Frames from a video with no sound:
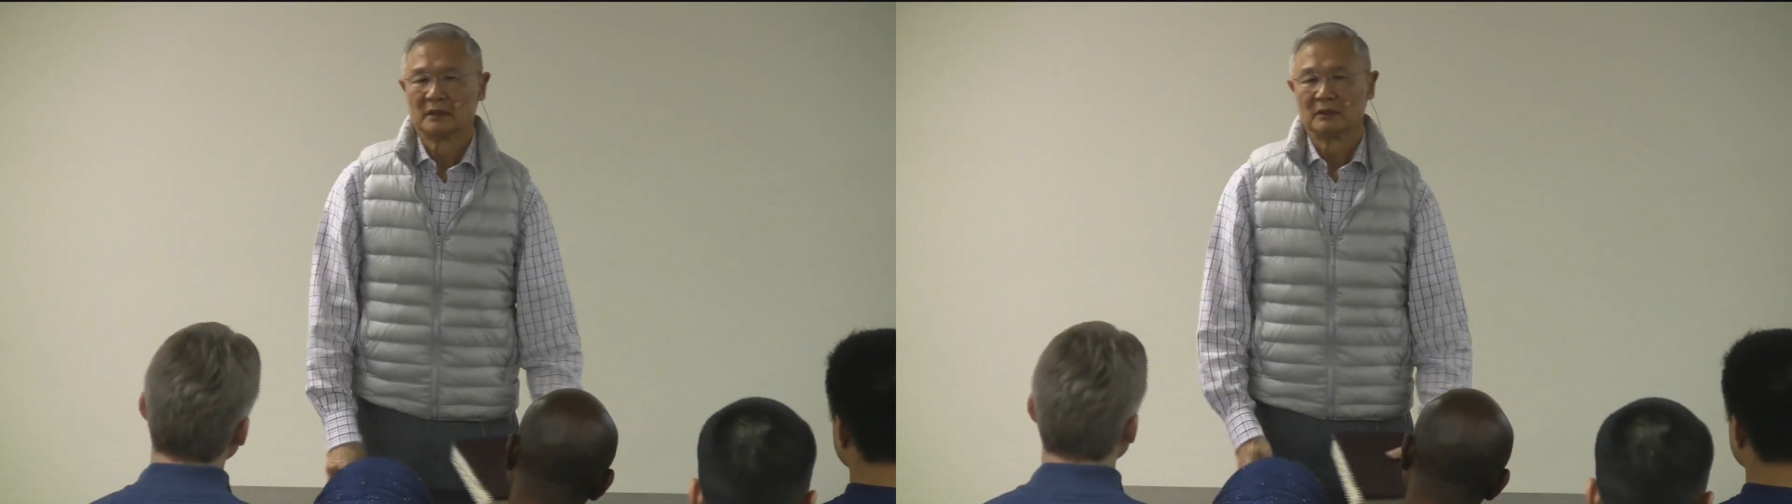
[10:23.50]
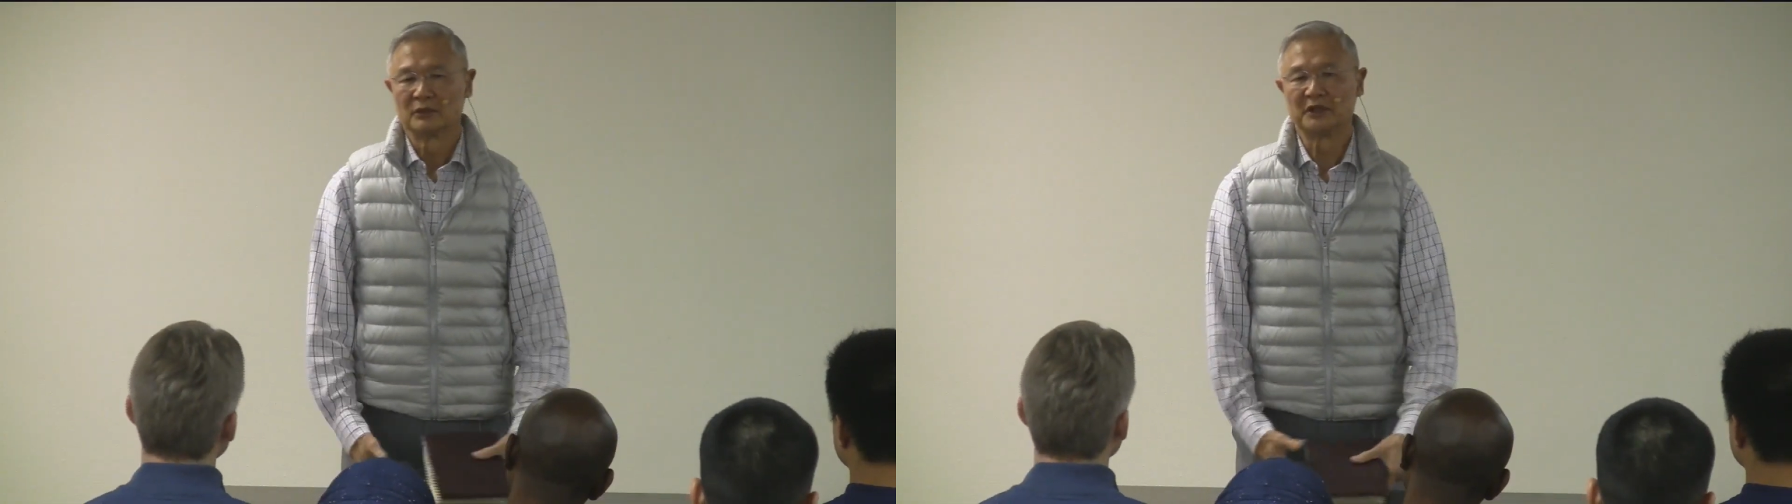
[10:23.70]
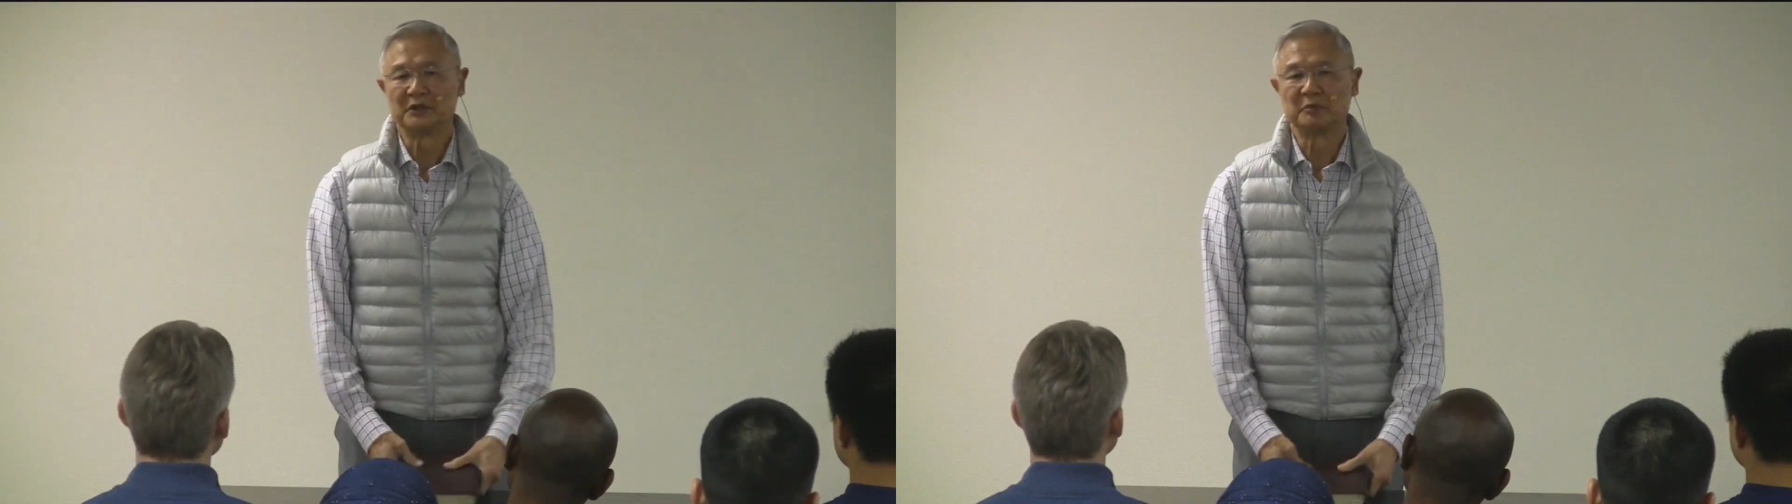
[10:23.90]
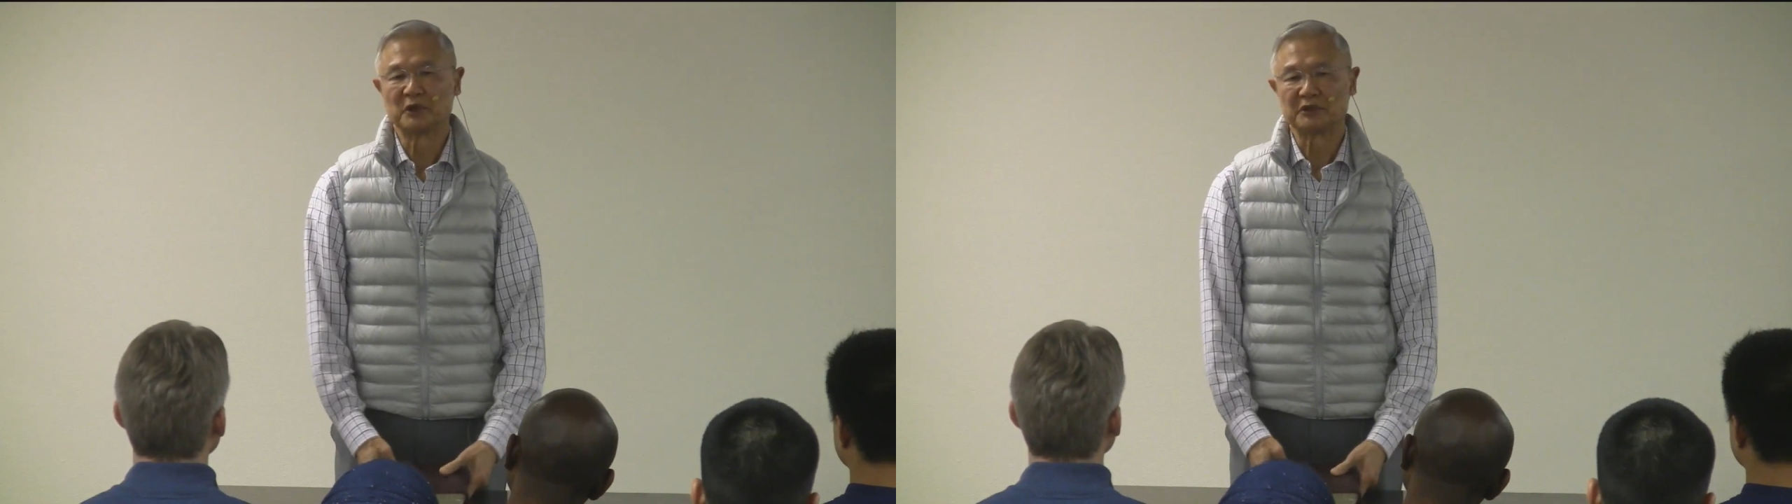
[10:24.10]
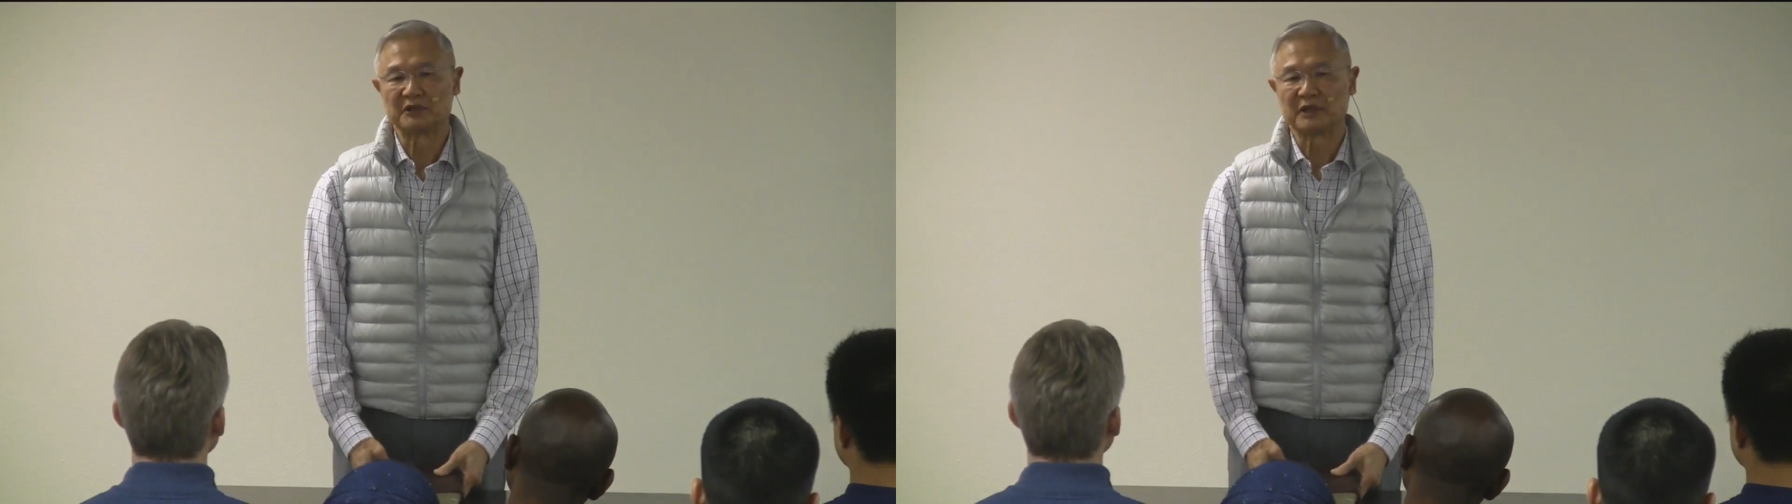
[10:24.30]
We need to
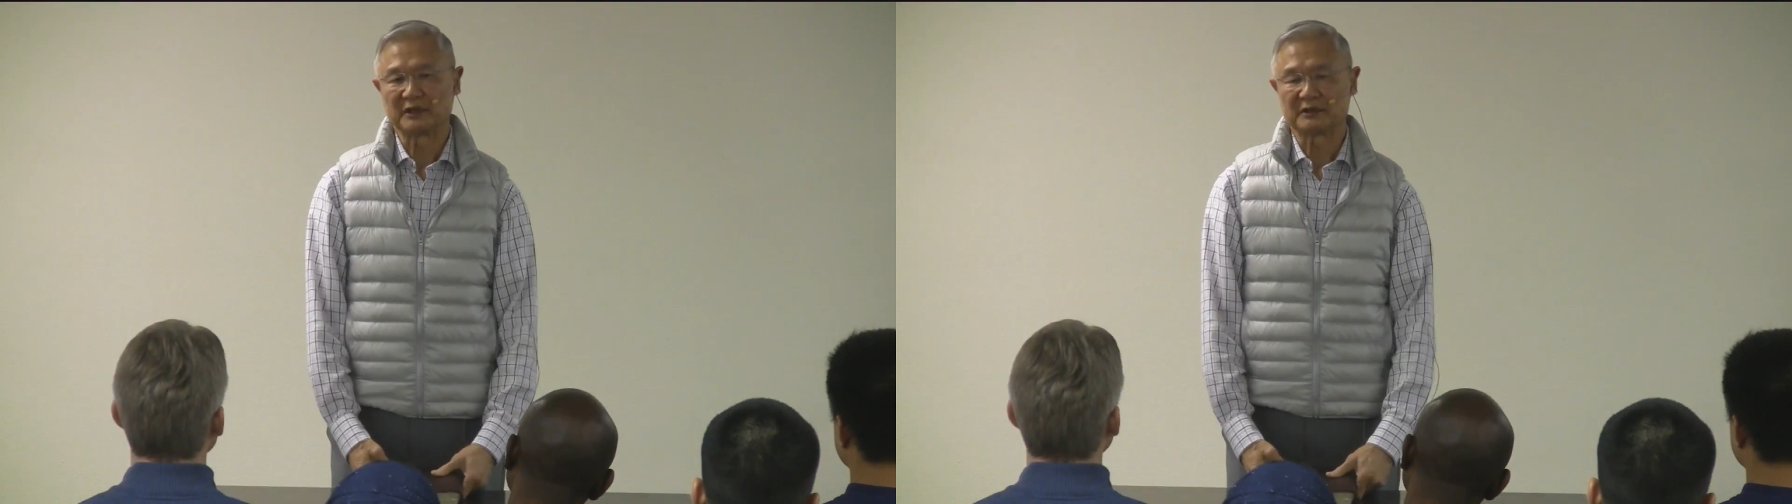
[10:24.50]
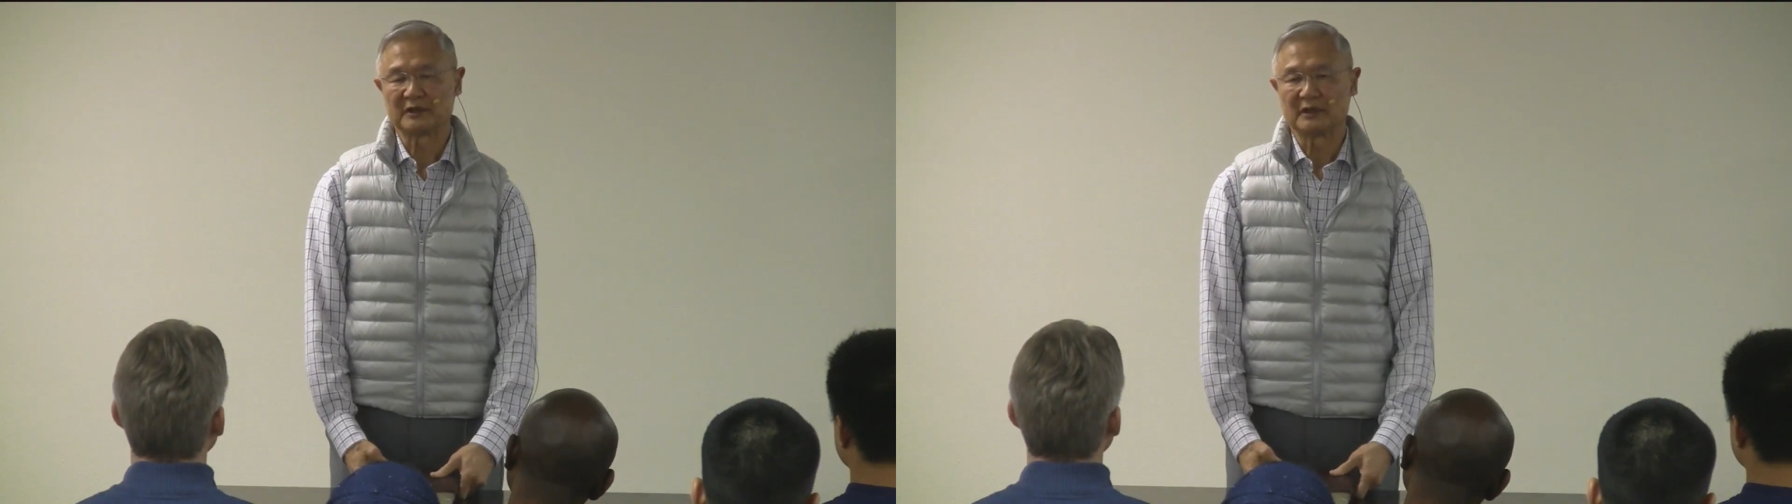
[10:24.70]
protect